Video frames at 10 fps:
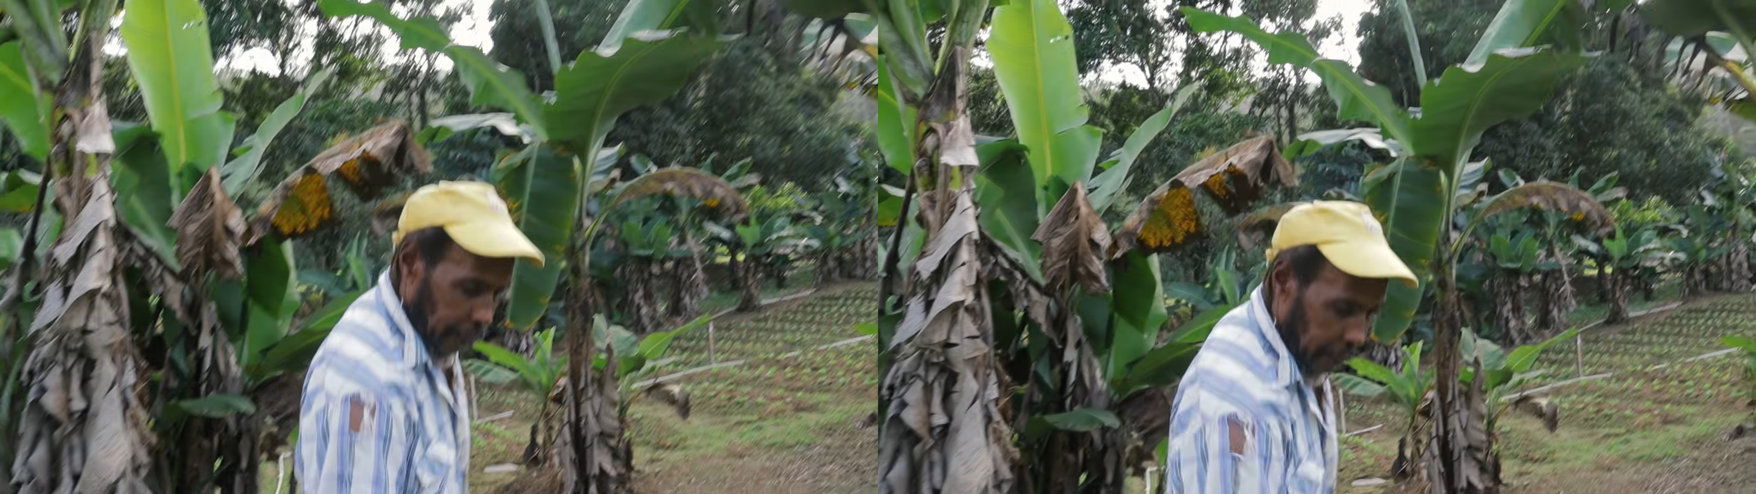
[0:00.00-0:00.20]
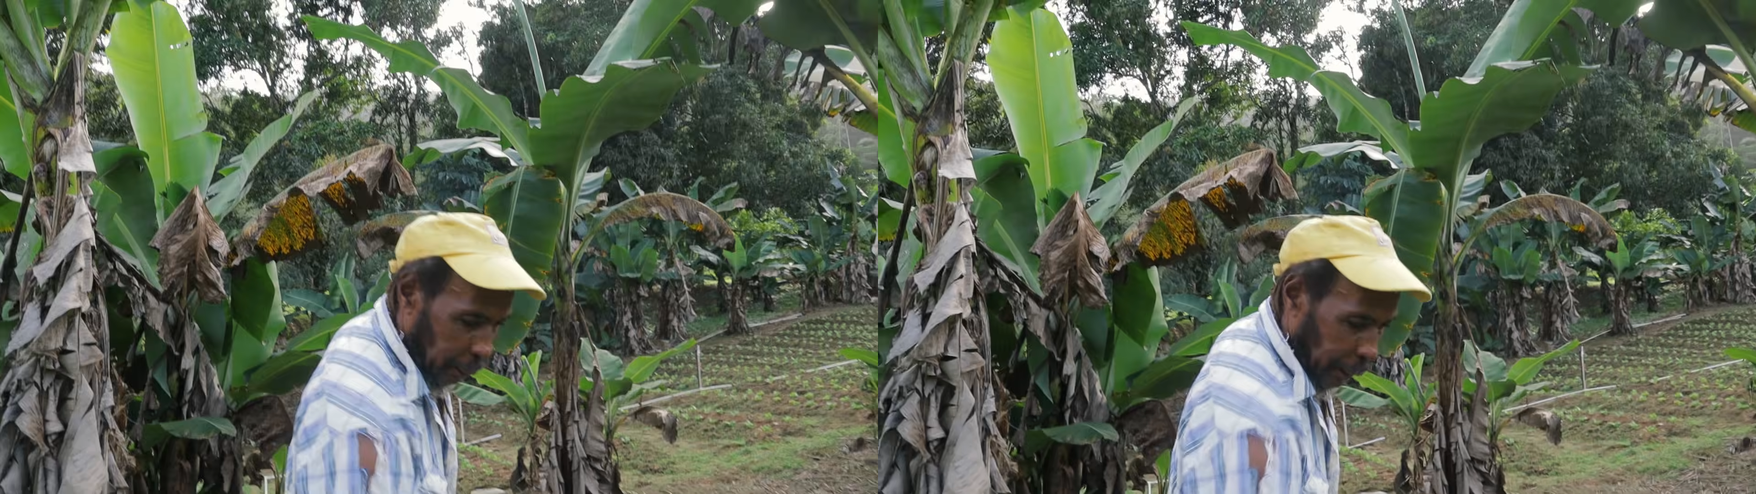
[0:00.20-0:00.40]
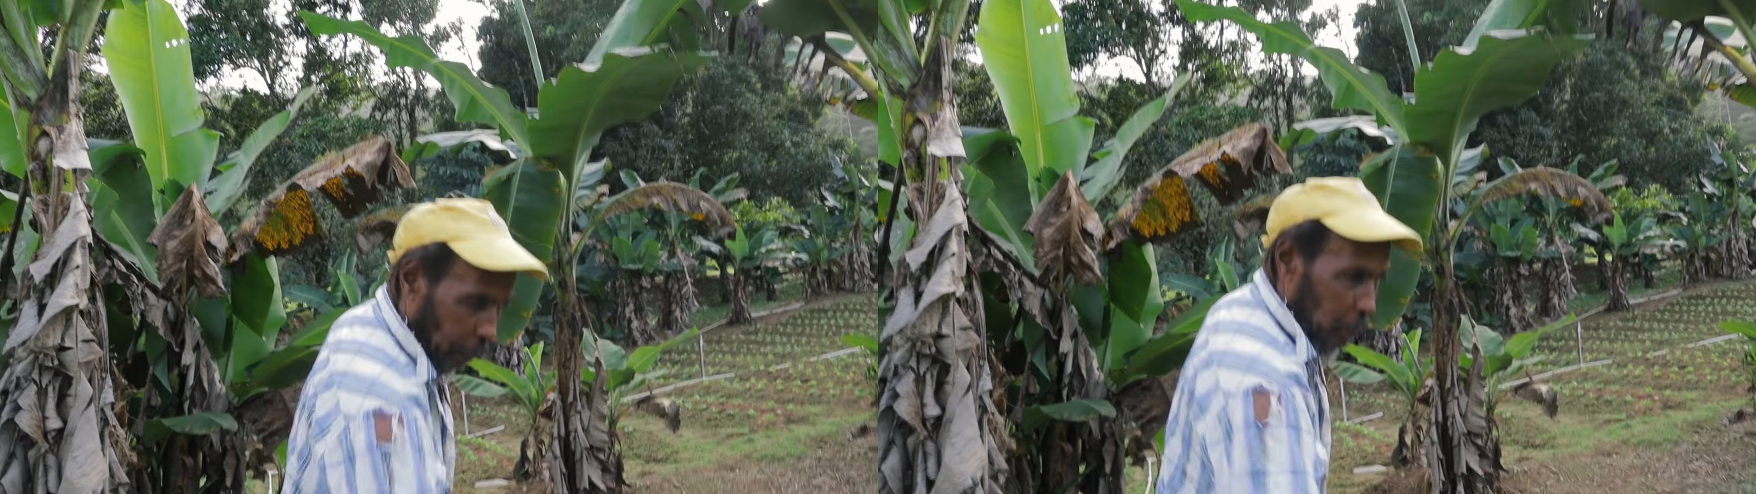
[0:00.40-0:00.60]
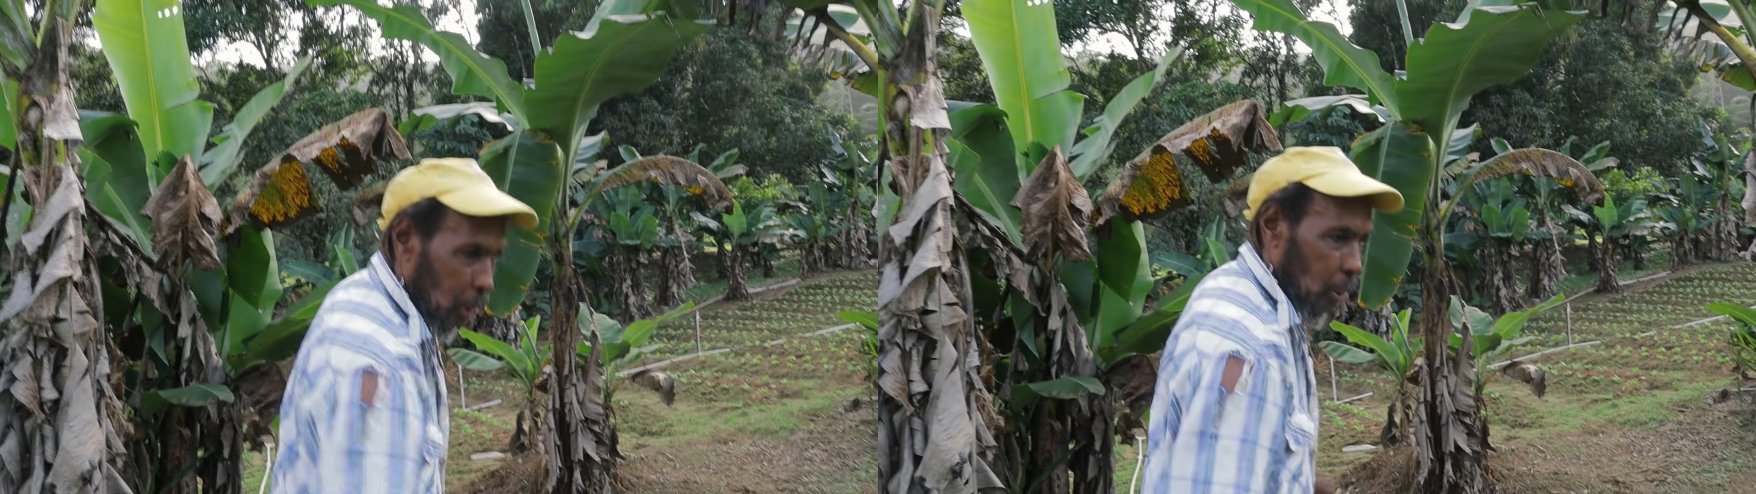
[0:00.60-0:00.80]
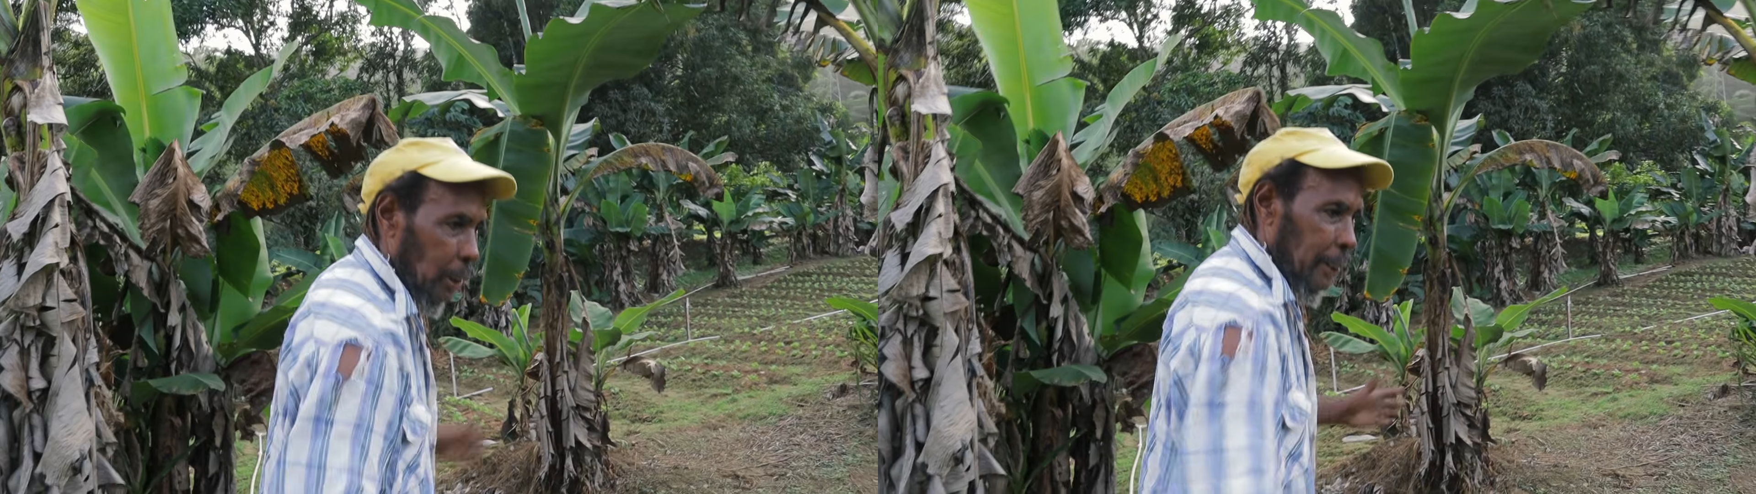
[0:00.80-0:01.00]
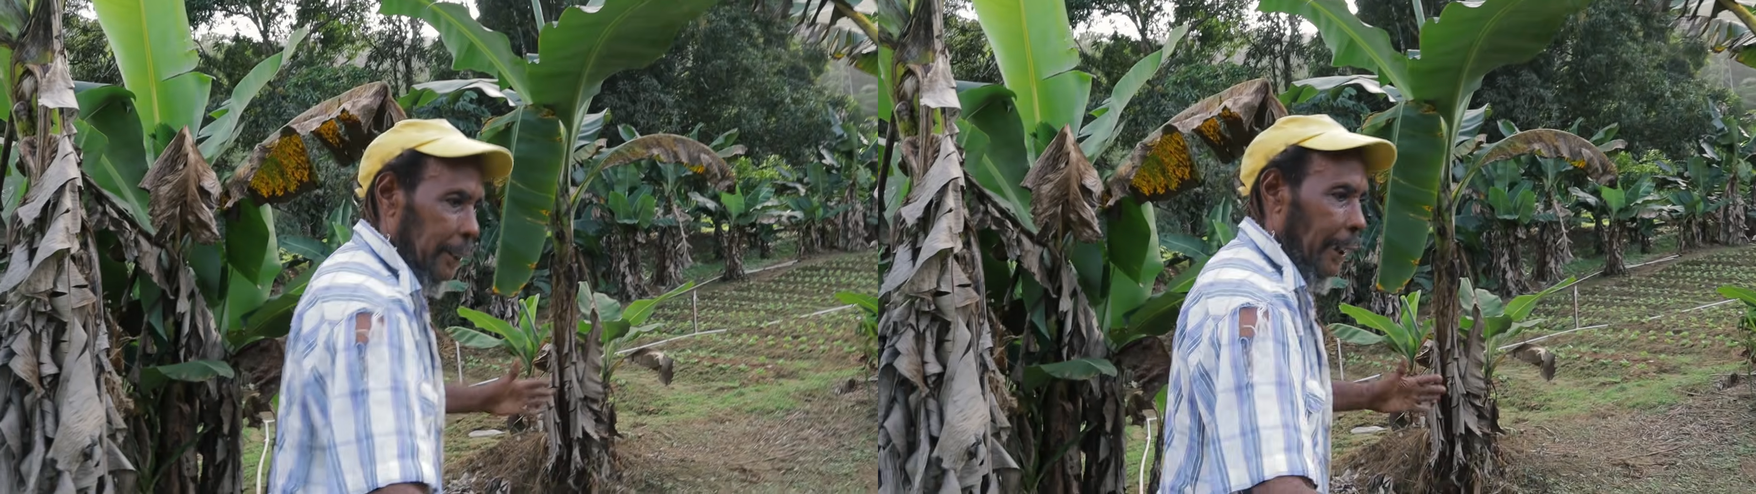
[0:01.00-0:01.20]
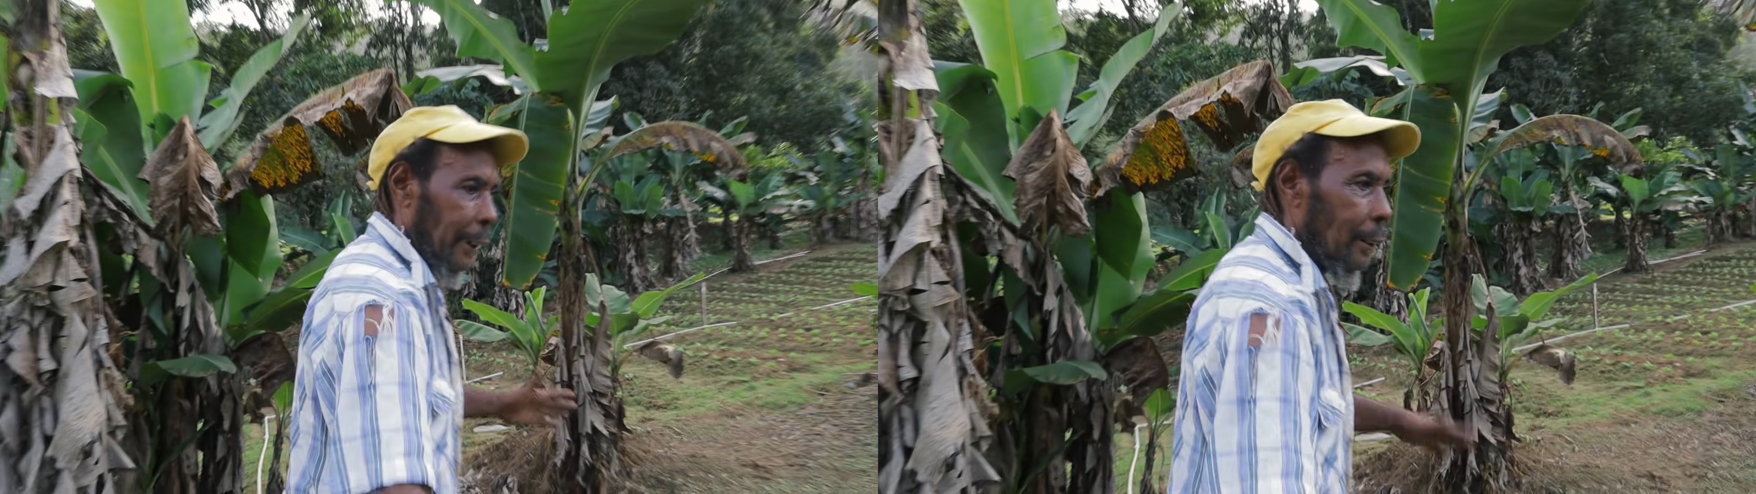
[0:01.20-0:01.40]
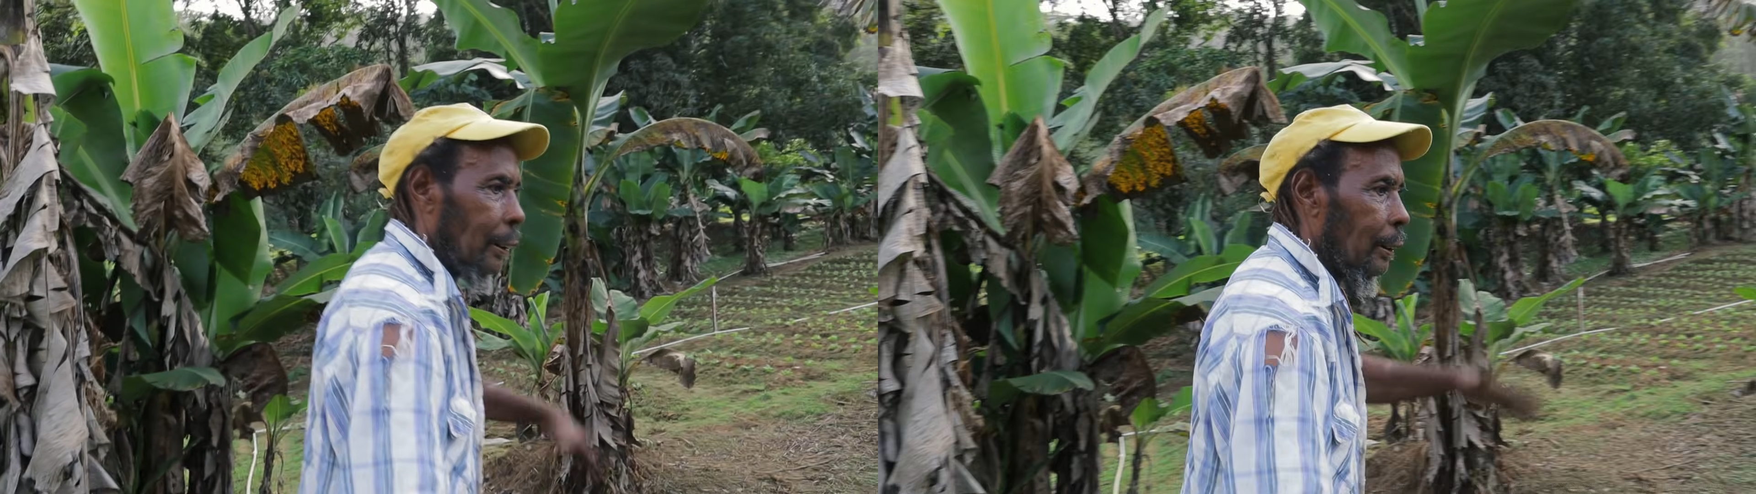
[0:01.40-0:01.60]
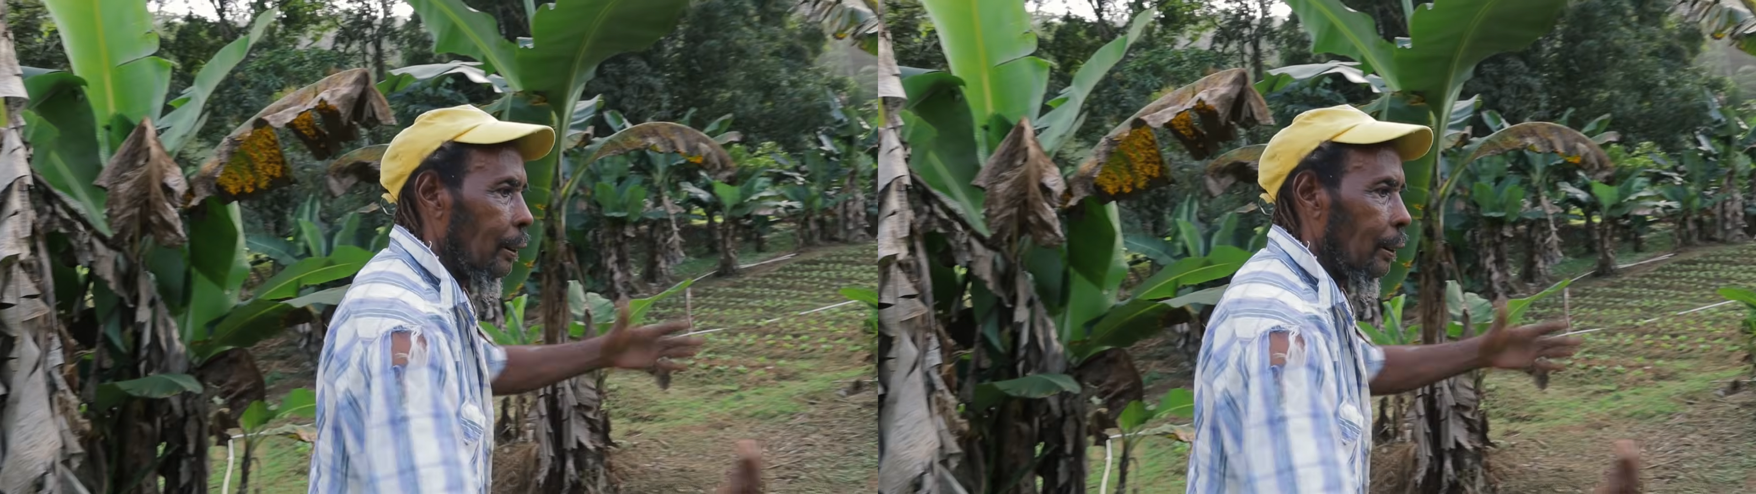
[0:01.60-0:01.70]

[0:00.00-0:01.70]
the cabbage on the side,